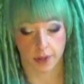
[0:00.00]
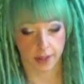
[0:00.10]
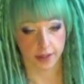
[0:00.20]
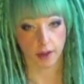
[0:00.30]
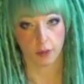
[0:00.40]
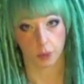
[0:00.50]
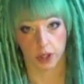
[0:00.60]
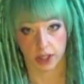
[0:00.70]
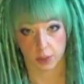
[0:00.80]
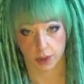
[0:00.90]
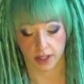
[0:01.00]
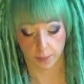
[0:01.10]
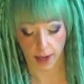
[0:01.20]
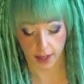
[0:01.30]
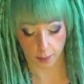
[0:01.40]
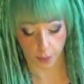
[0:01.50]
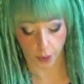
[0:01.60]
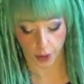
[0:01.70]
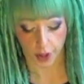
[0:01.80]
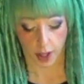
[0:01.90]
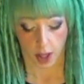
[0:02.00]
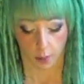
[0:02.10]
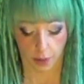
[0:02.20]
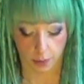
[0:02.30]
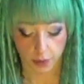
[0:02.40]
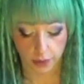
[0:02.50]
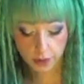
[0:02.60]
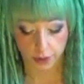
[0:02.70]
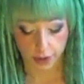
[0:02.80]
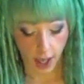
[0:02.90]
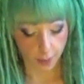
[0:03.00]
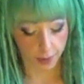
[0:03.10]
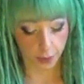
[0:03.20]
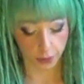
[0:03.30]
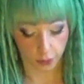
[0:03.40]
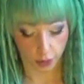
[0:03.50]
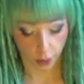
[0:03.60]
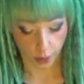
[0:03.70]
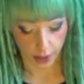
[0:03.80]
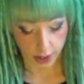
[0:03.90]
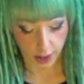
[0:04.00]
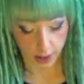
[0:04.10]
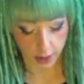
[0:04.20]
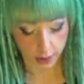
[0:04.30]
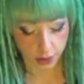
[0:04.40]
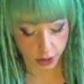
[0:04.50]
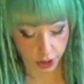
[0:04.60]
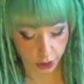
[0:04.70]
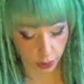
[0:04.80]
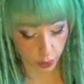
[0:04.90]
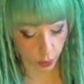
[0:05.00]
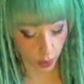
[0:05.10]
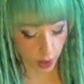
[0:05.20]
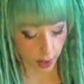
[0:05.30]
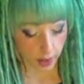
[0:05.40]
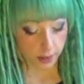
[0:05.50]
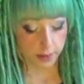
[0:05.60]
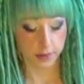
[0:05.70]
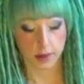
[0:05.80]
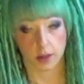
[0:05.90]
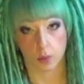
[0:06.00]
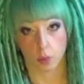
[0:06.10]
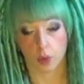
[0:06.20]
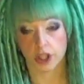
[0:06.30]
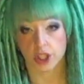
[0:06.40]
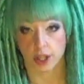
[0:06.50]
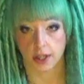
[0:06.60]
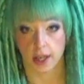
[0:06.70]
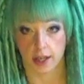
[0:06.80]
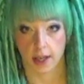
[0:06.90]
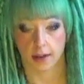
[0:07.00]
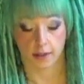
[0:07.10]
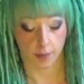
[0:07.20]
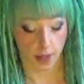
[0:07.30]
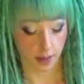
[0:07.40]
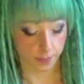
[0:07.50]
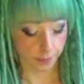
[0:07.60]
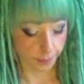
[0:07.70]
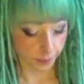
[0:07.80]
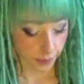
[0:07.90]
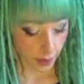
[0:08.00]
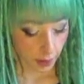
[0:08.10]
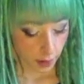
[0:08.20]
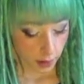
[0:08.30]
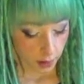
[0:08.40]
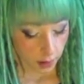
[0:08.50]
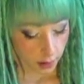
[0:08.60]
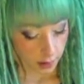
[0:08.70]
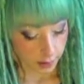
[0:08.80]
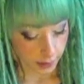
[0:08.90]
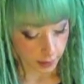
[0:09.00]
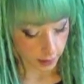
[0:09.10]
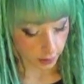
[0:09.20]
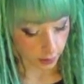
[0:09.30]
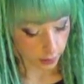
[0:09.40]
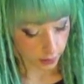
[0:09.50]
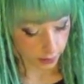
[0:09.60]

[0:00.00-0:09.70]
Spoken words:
itself, I'm going to label its bag and board, but I'm going to use the comic book real quick to see which Uncanny X-Men is in here.